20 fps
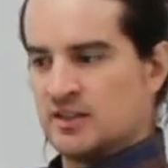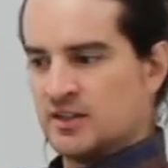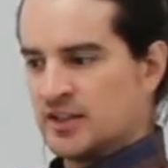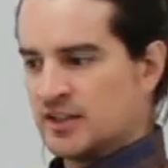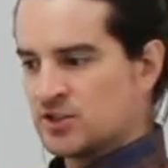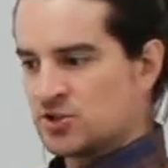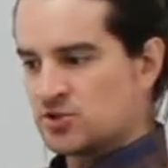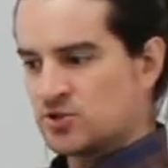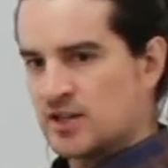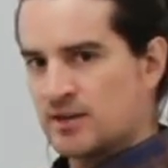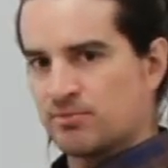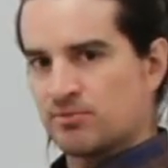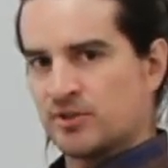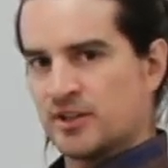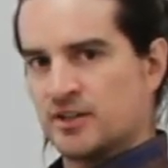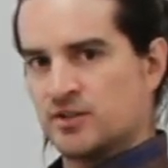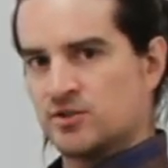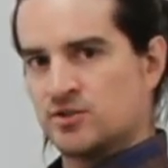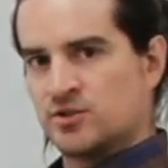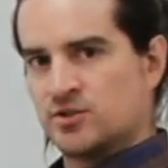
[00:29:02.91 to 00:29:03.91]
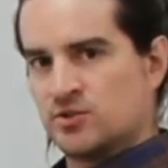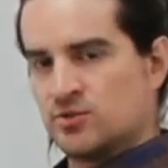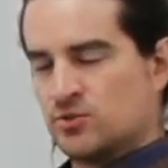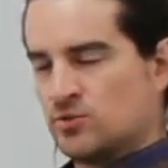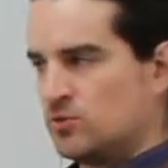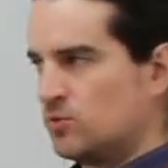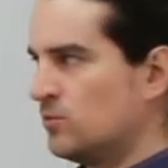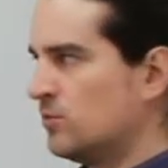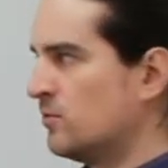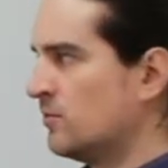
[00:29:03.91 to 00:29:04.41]
extrapolate
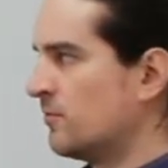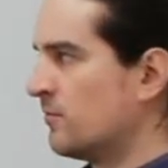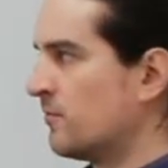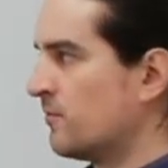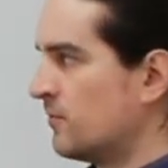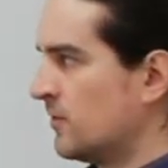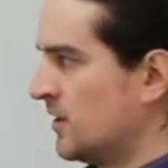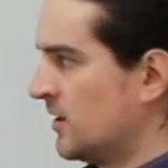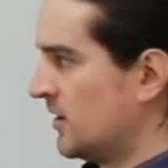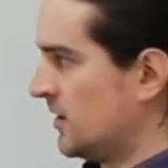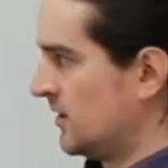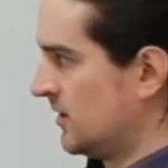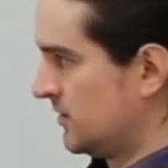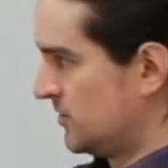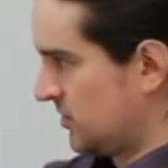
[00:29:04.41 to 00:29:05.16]
to uh,